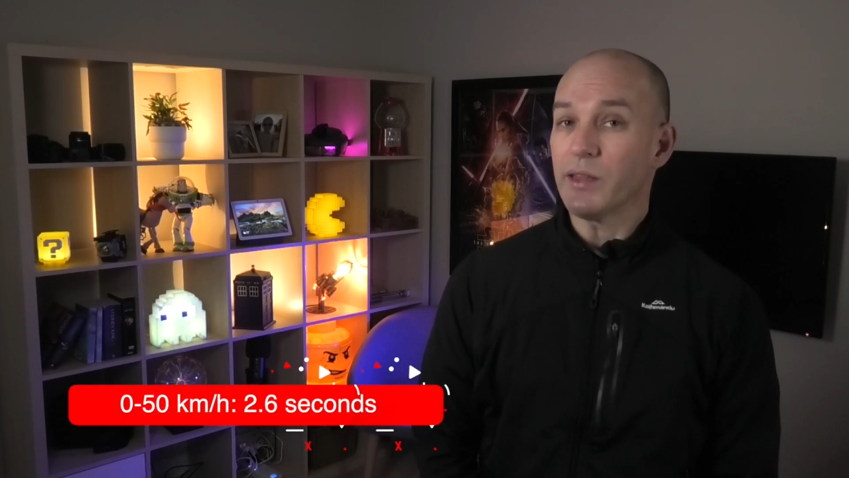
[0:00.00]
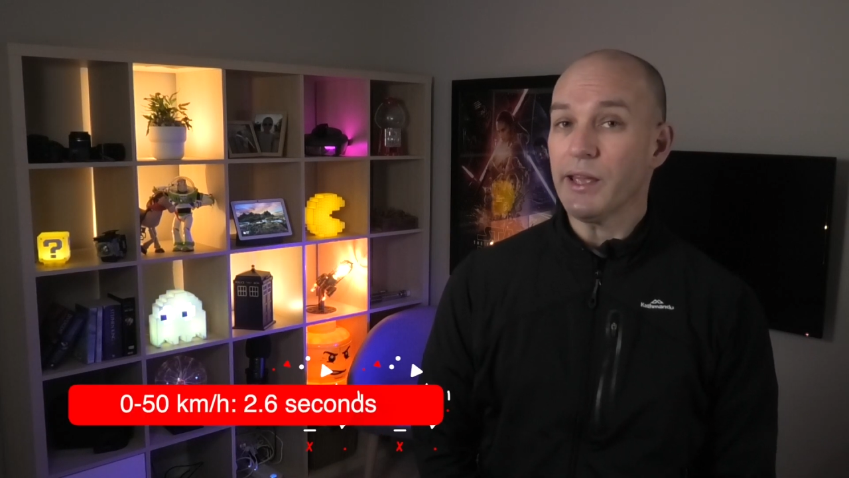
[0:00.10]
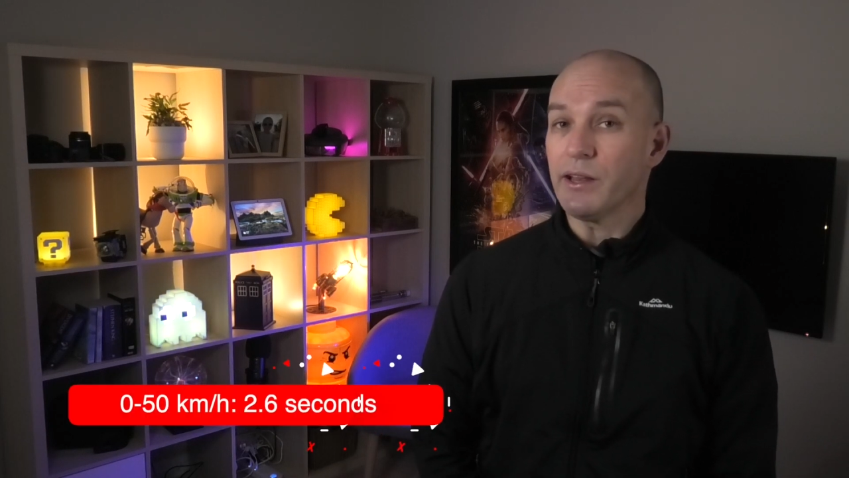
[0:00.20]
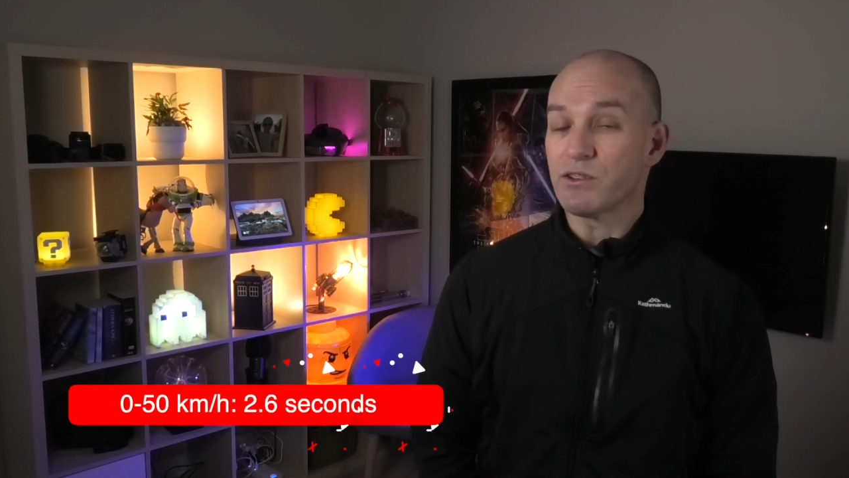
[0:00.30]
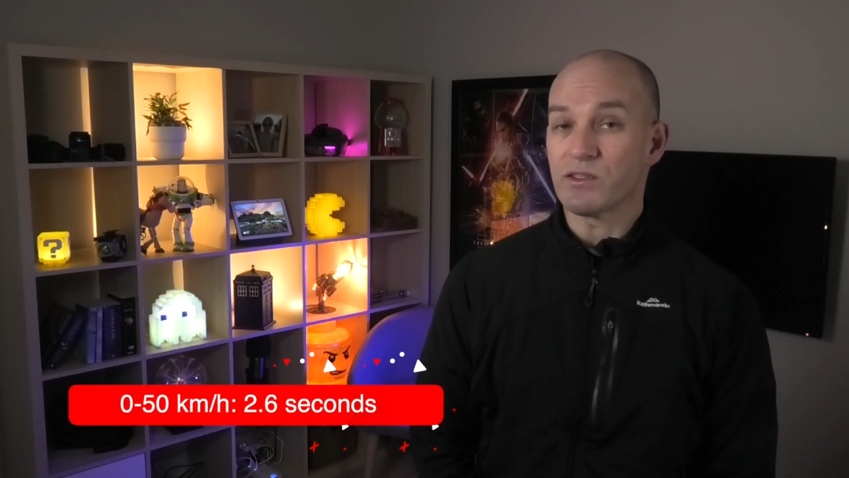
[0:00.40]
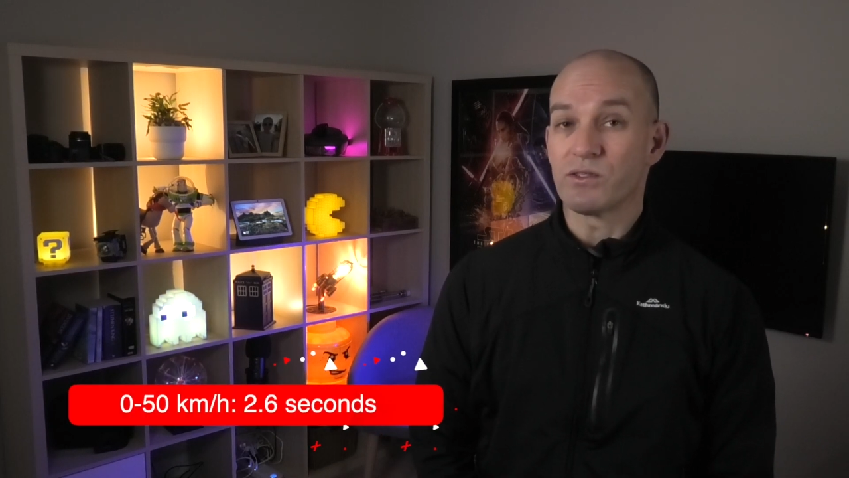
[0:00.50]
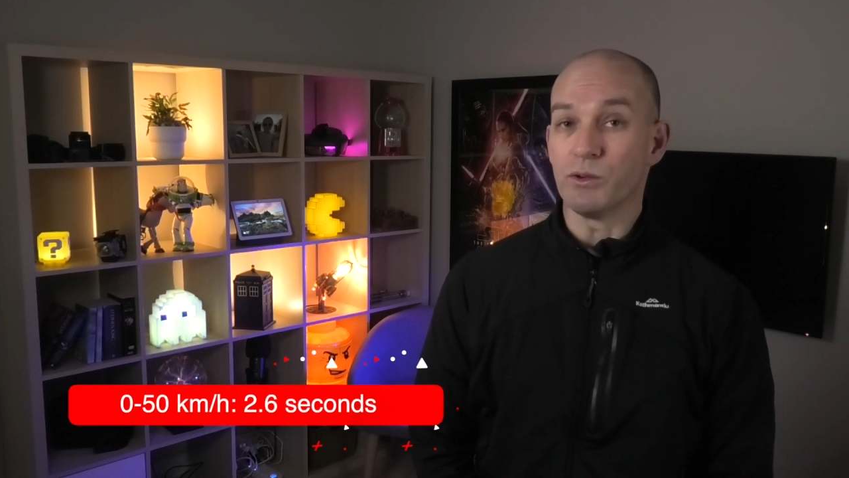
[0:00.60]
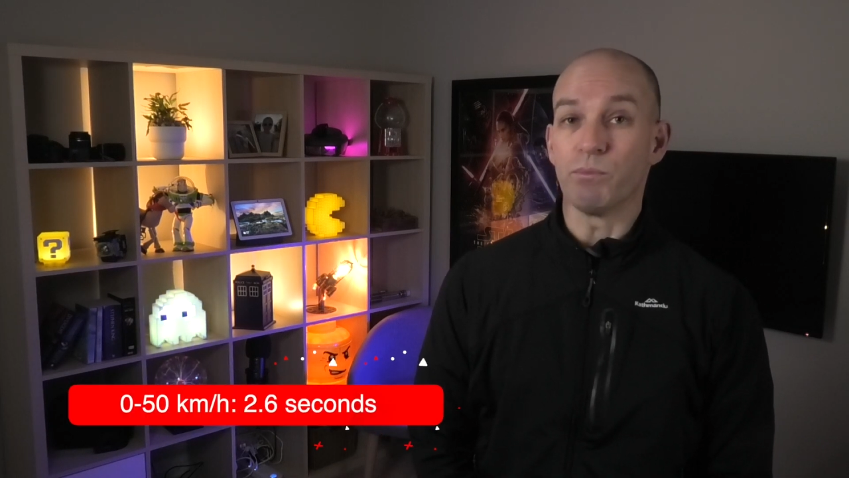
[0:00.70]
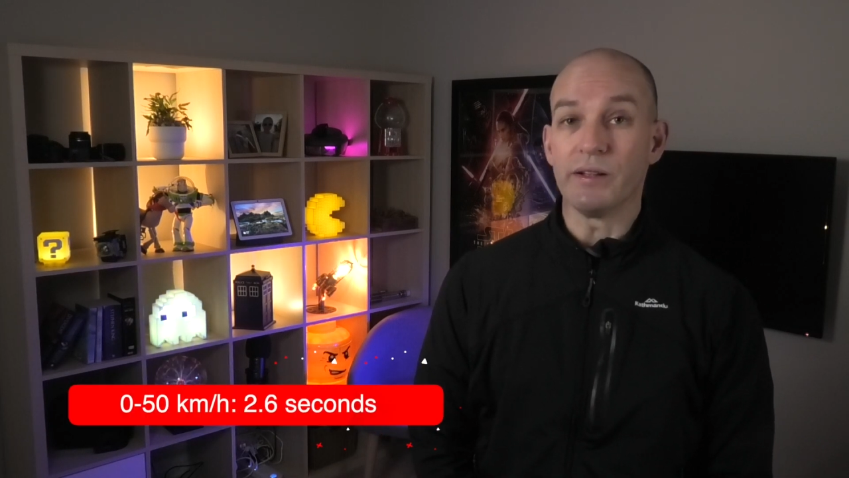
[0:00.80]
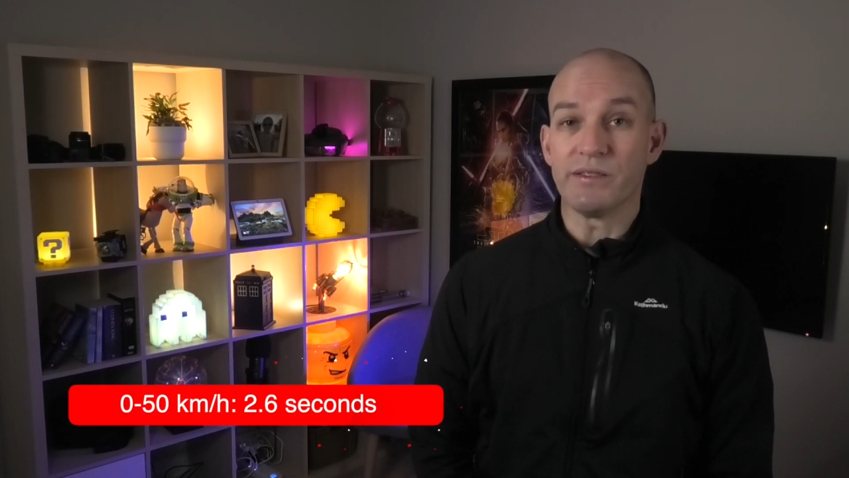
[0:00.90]
in just
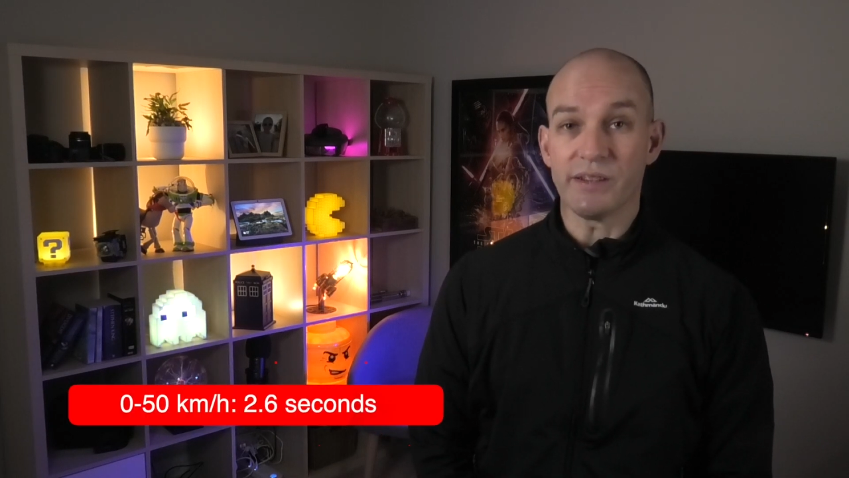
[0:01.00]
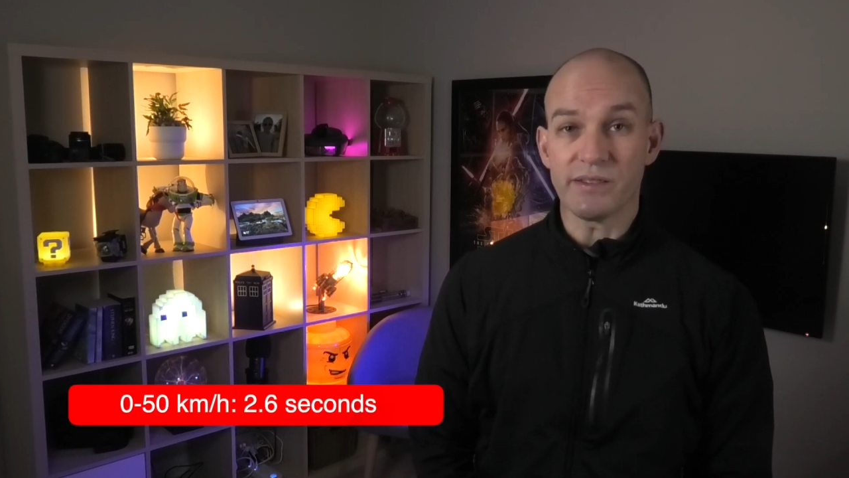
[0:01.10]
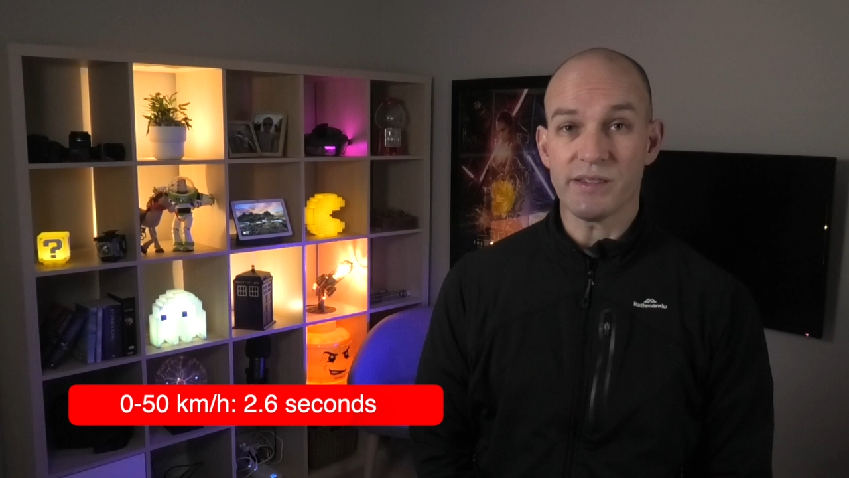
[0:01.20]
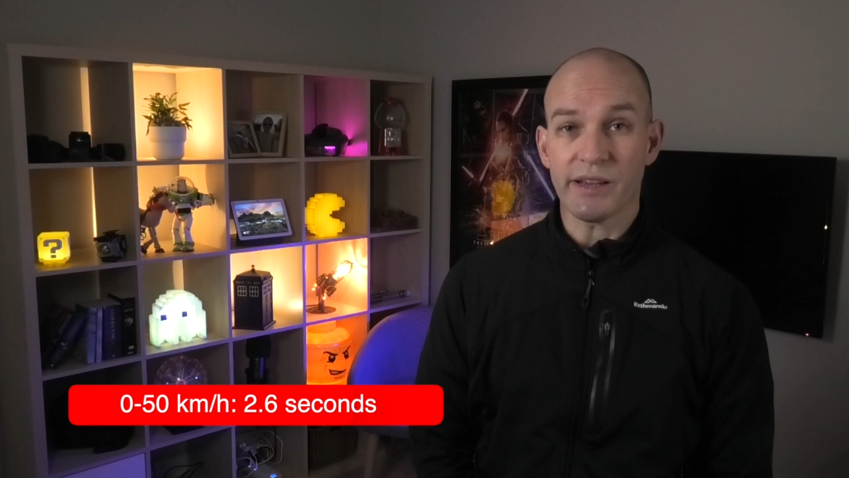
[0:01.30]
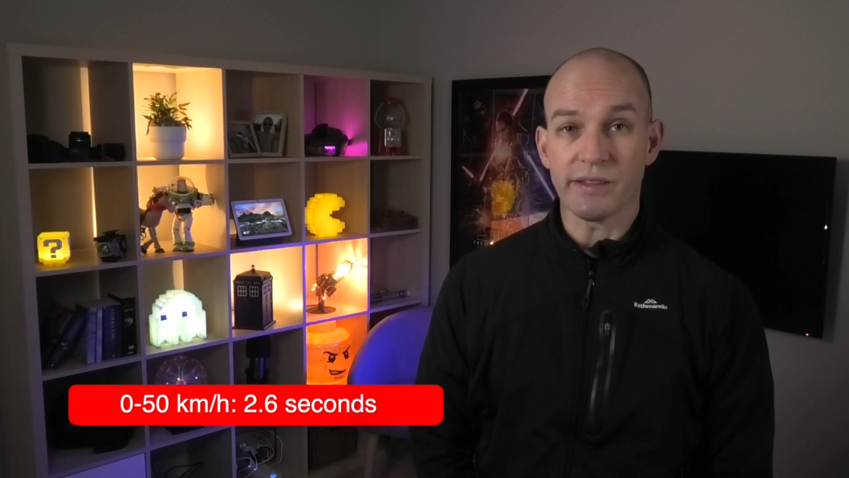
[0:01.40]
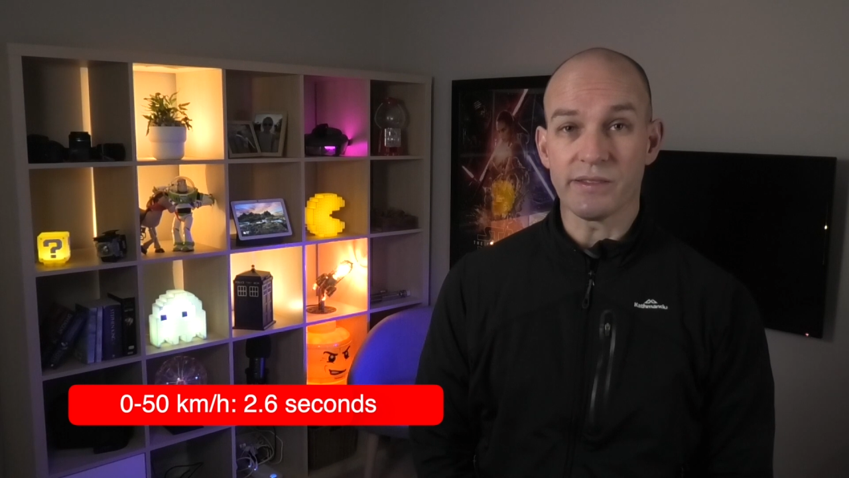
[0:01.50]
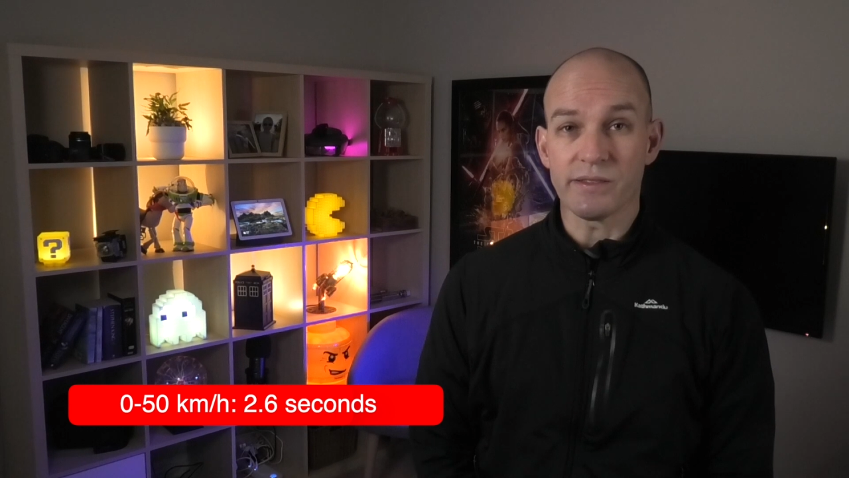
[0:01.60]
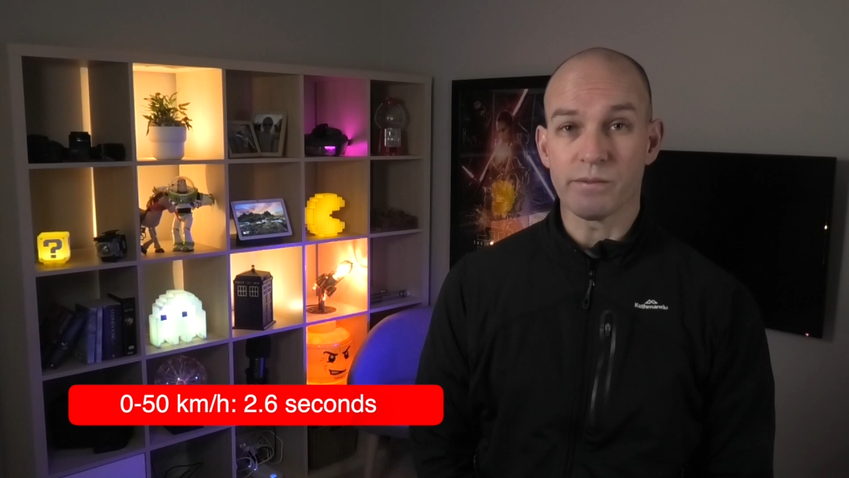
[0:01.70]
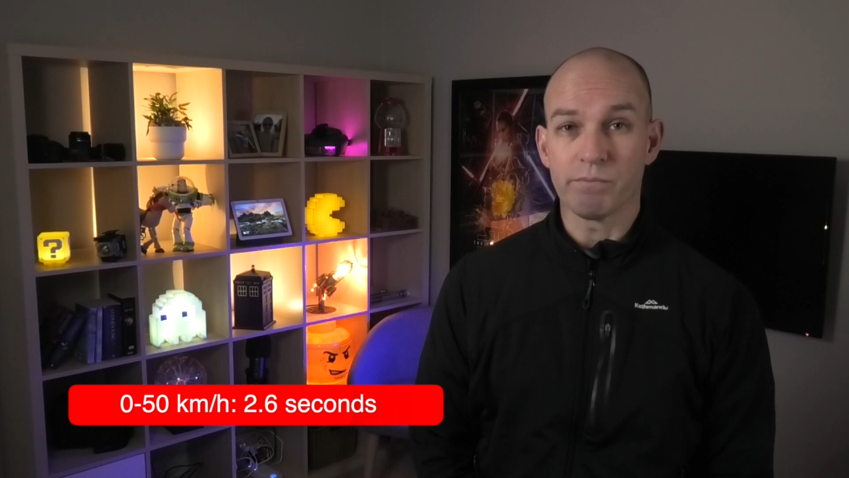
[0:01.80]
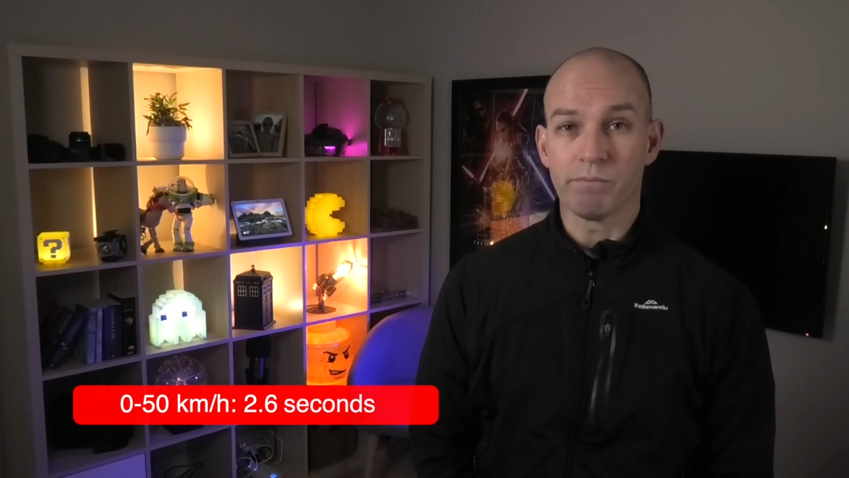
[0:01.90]
2.6 seconds.